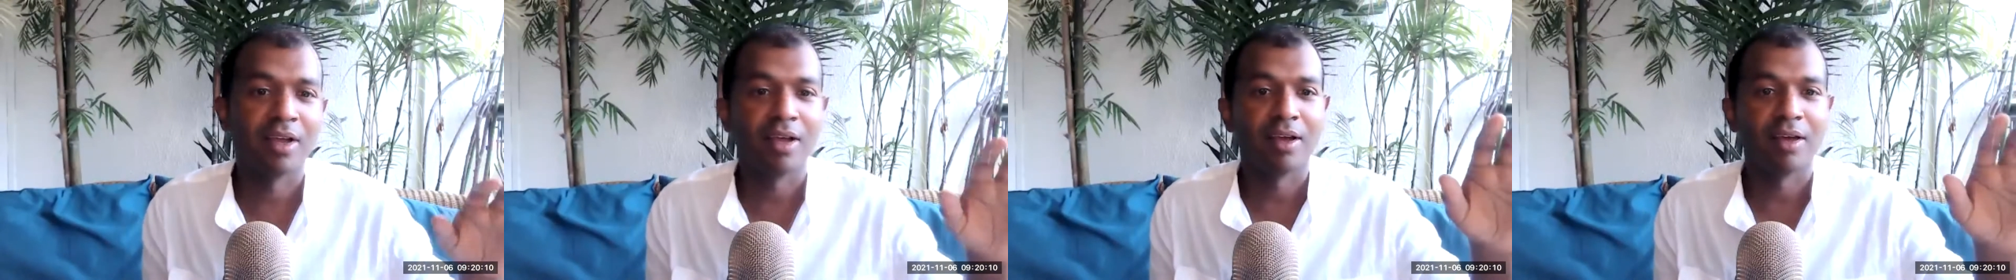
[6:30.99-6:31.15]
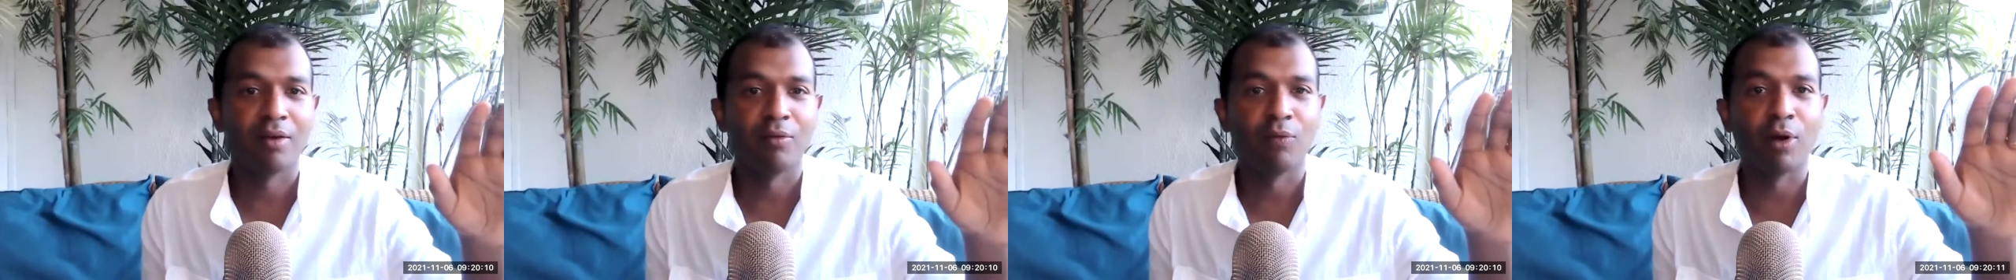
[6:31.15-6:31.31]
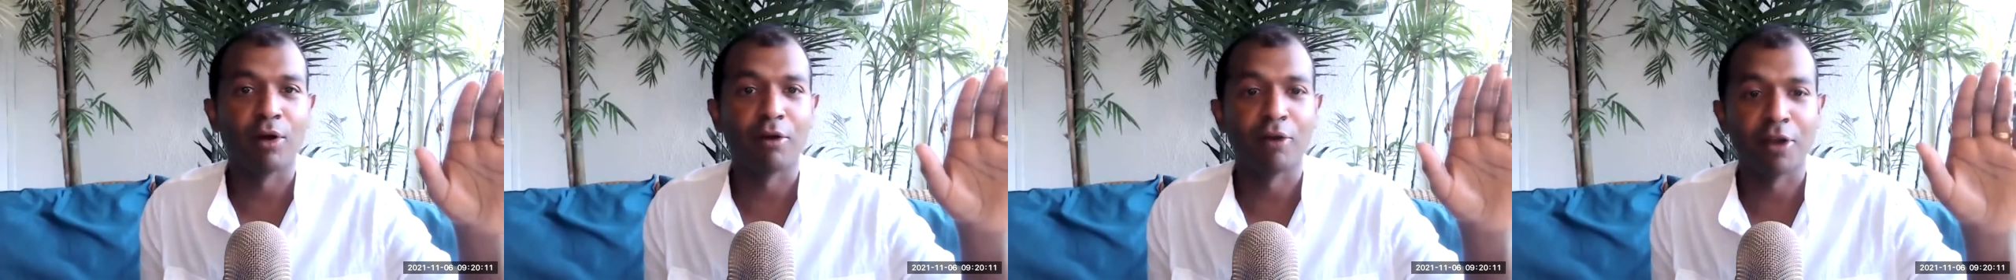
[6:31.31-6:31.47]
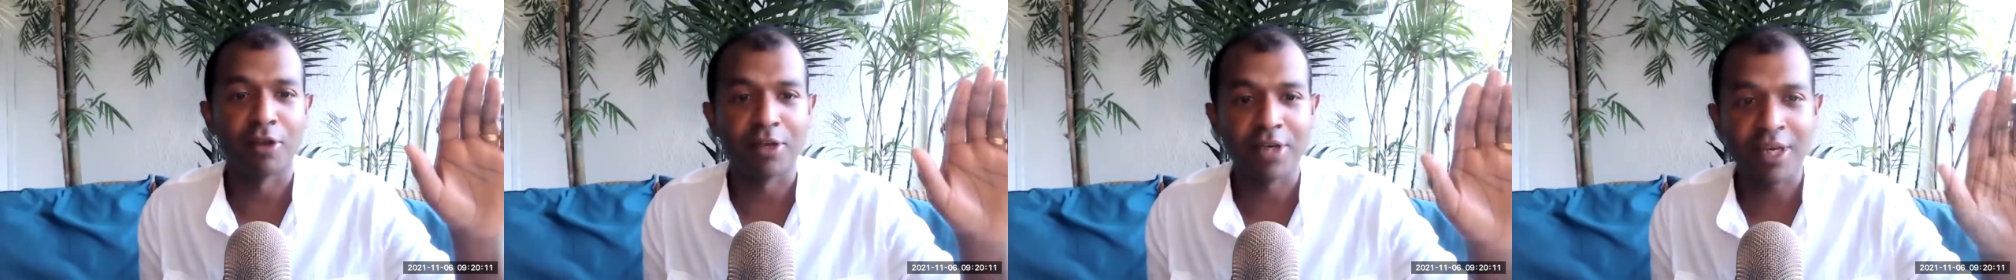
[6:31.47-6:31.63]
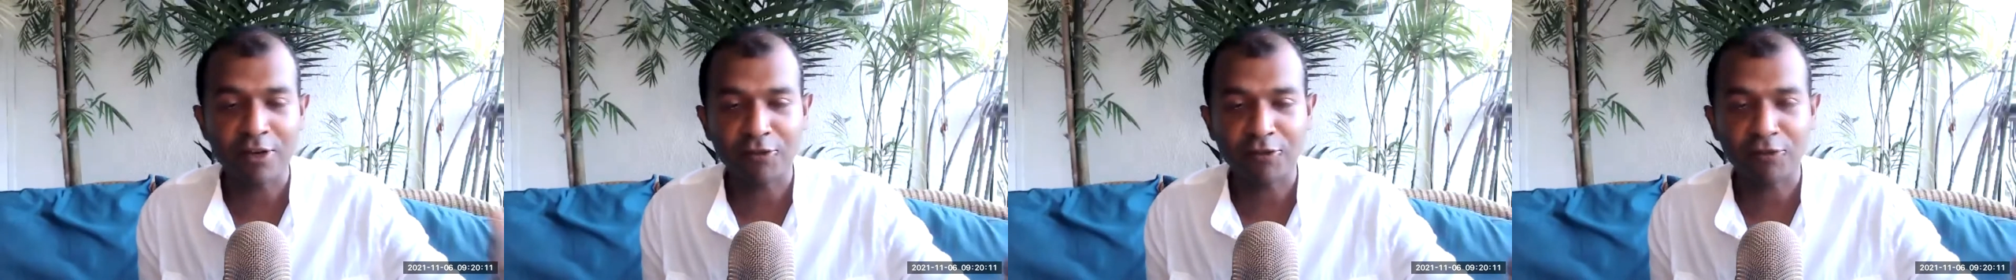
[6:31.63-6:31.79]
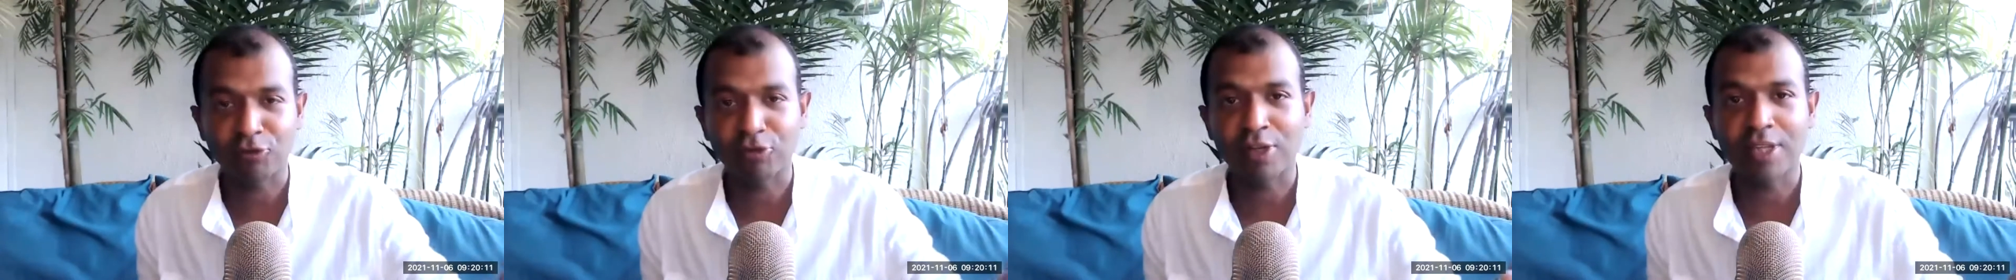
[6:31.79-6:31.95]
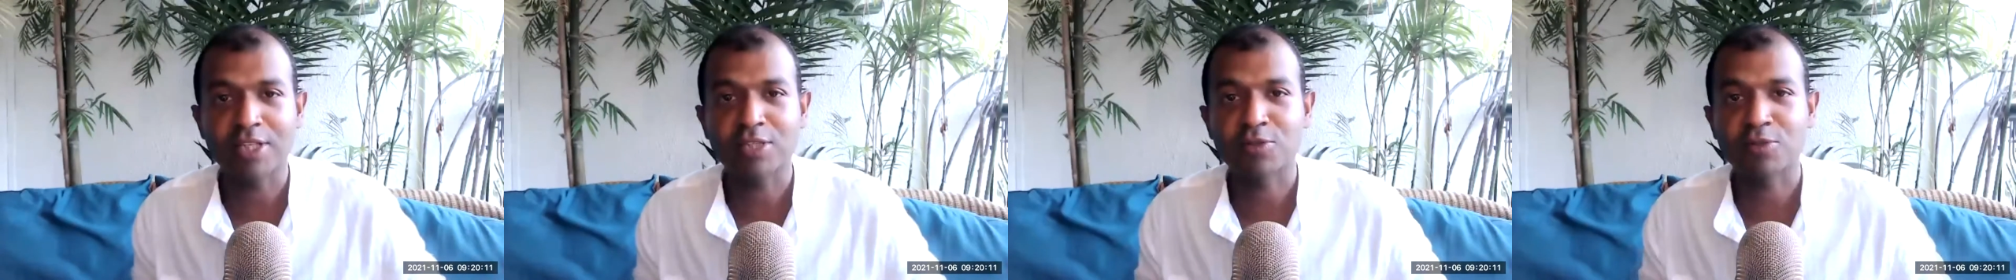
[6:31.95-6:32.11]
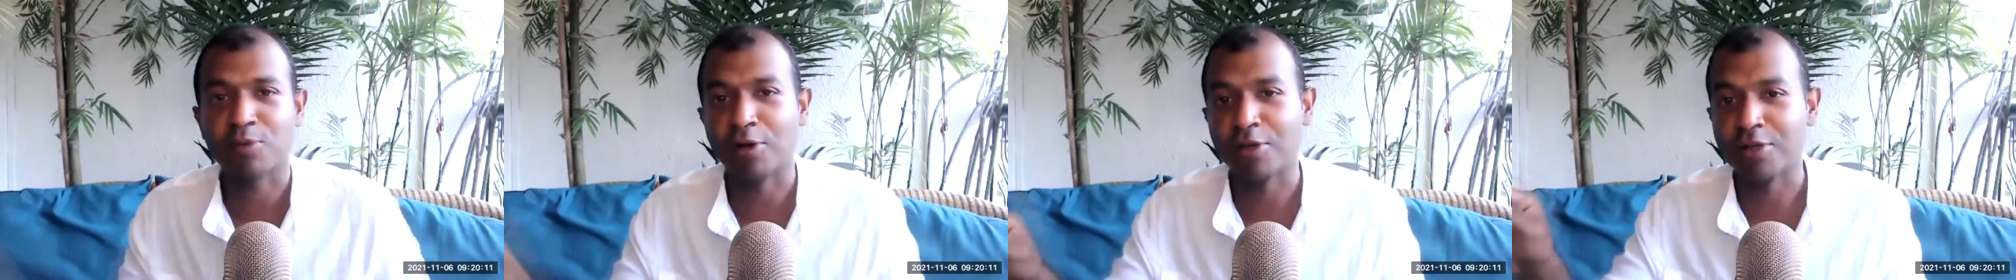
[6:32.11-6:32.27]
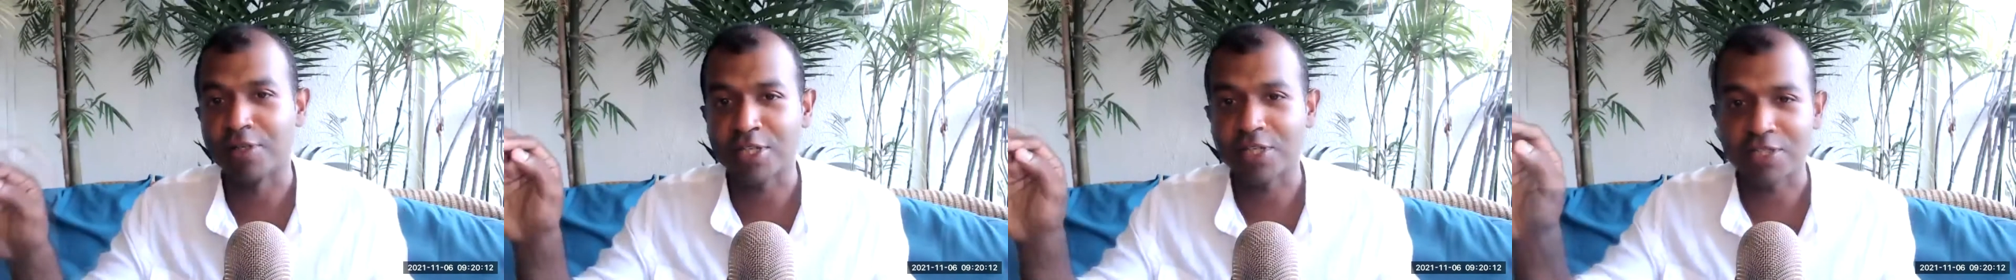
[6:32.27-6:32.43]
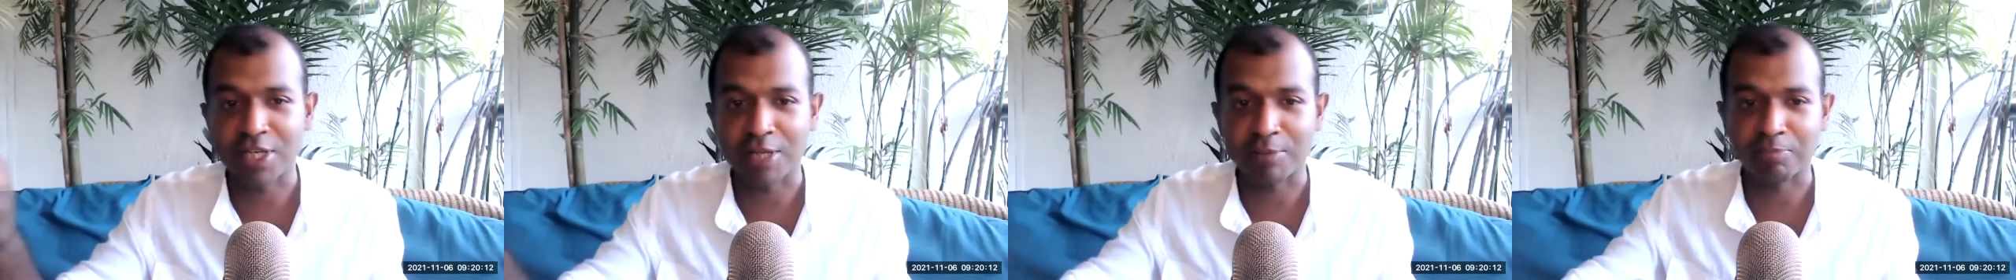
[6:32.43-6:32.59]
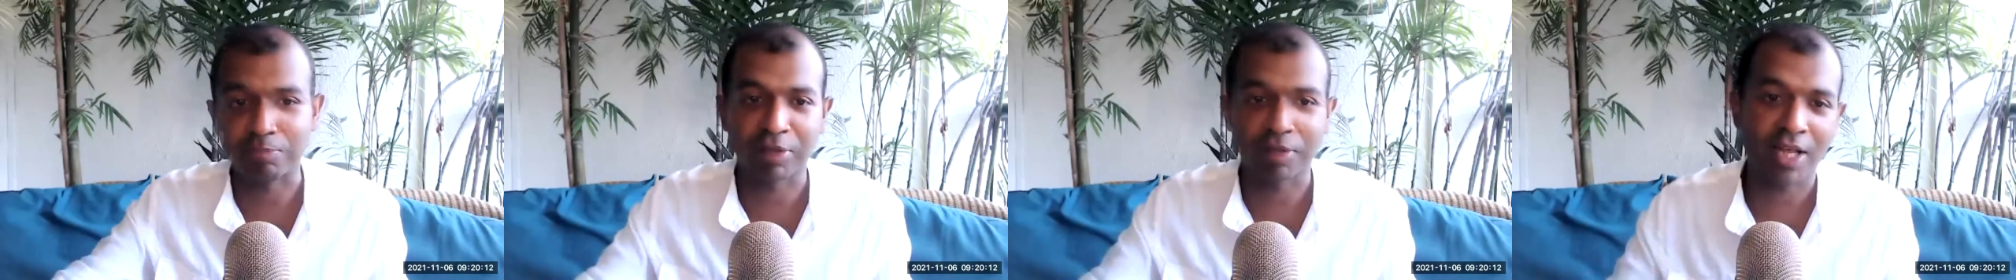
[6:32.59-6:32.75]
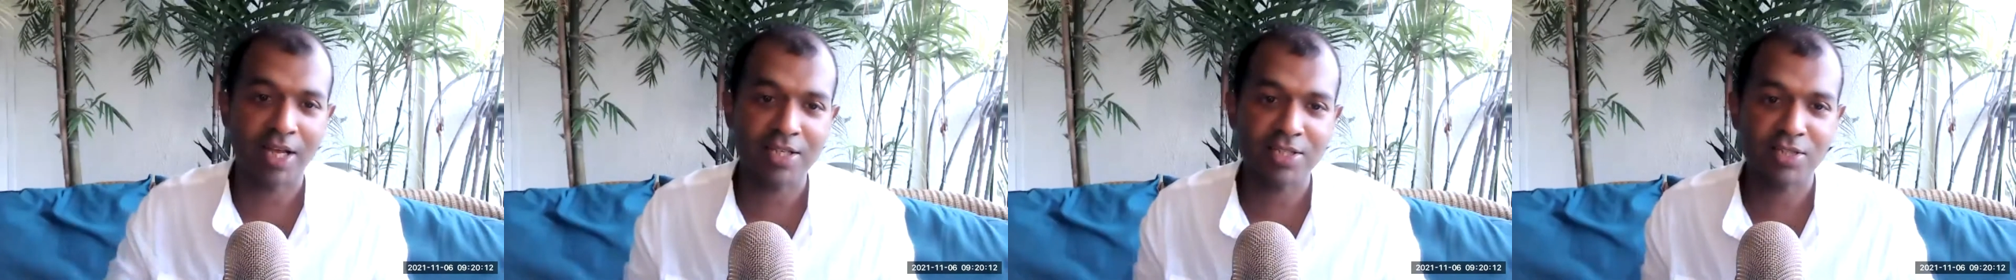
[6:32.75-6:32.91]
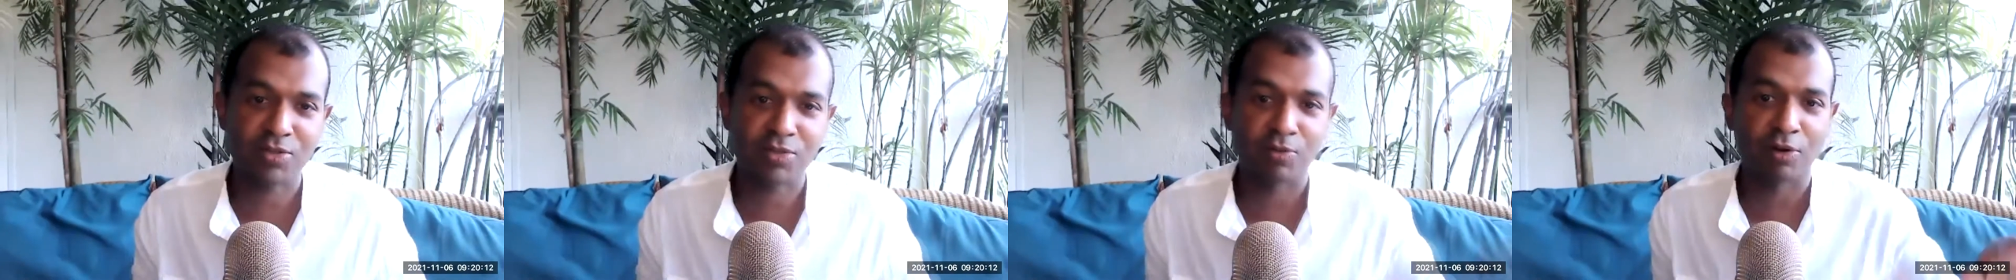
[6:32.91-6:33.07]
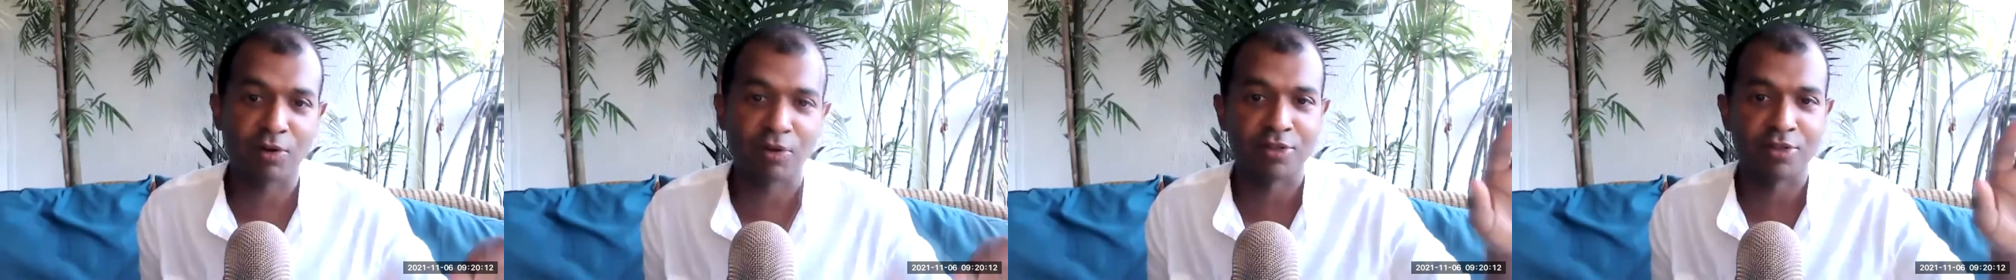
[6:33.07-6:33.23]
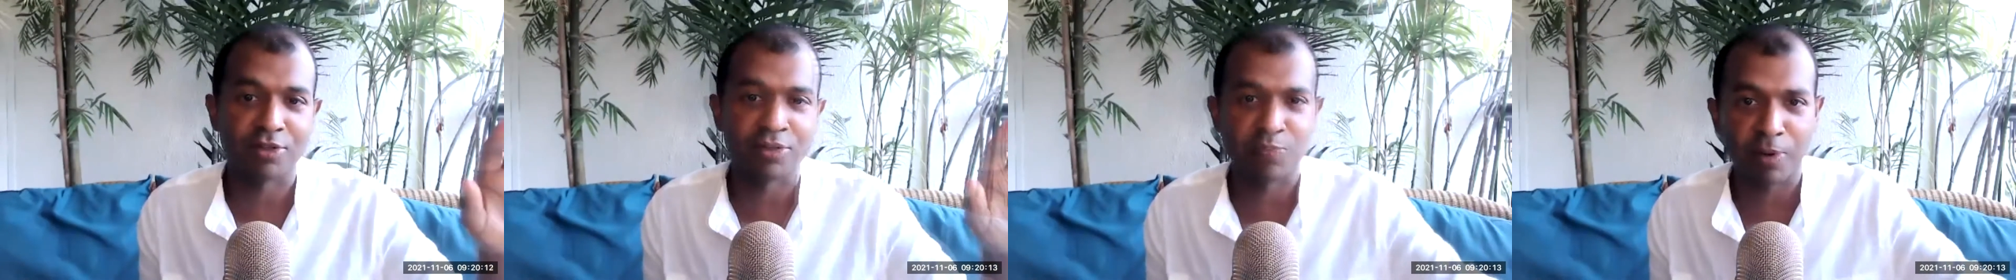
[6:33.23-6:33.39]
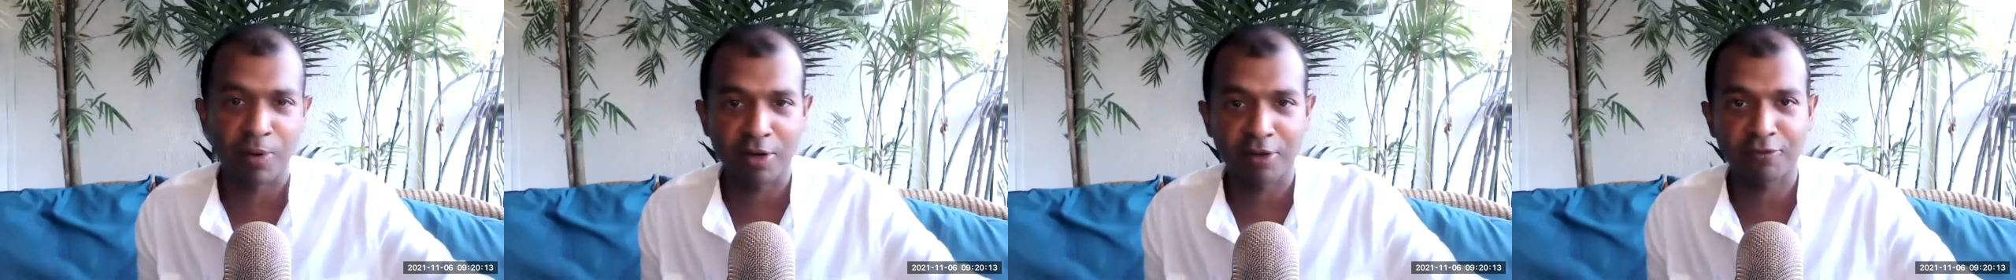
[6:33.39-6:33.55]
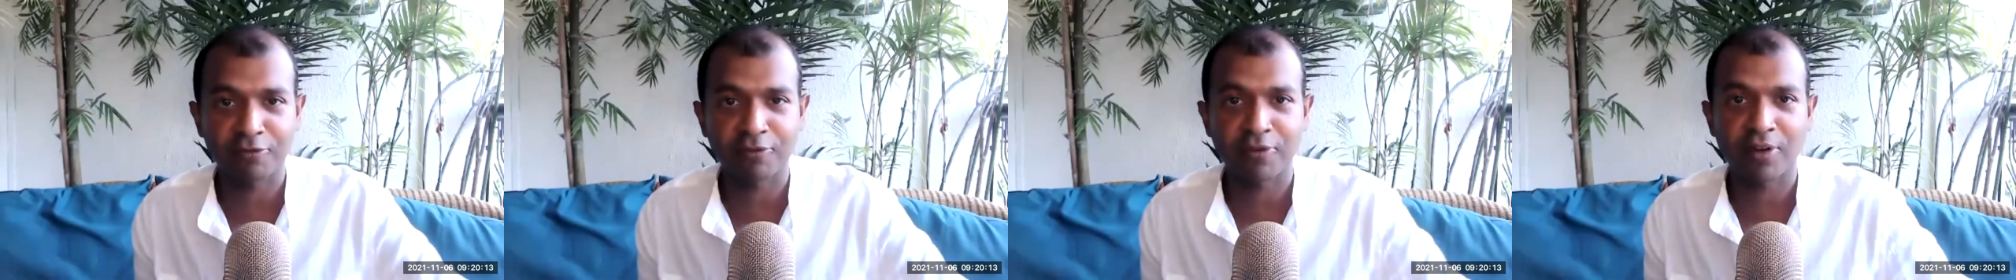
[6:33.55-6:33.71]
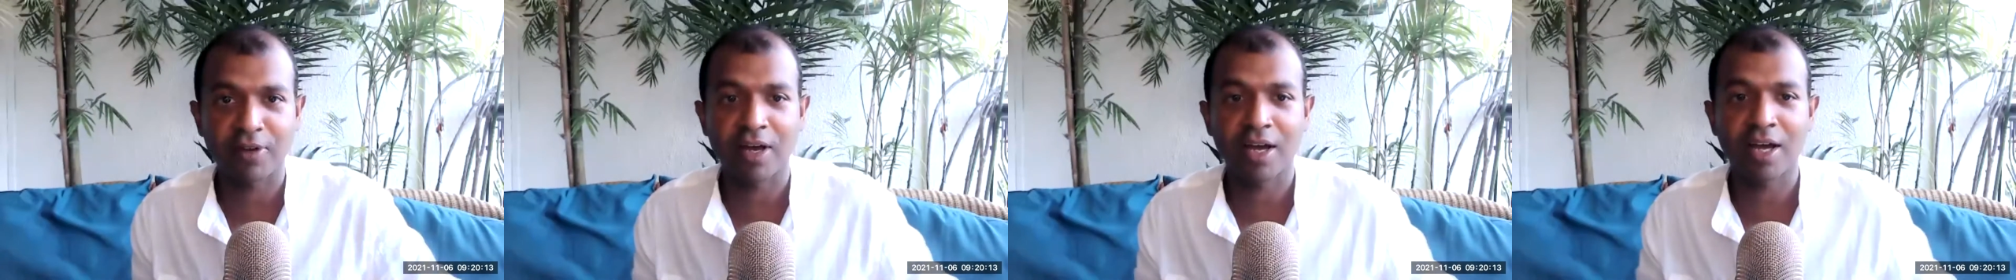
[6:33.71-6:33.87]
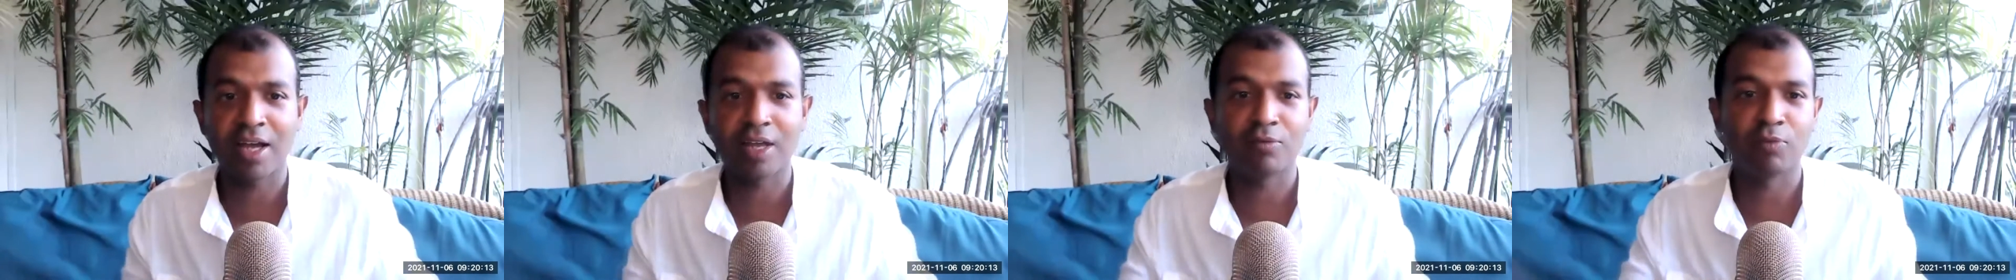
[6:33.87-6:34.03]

we're on Netflix, we're on Disney Plus, we're on Spotify,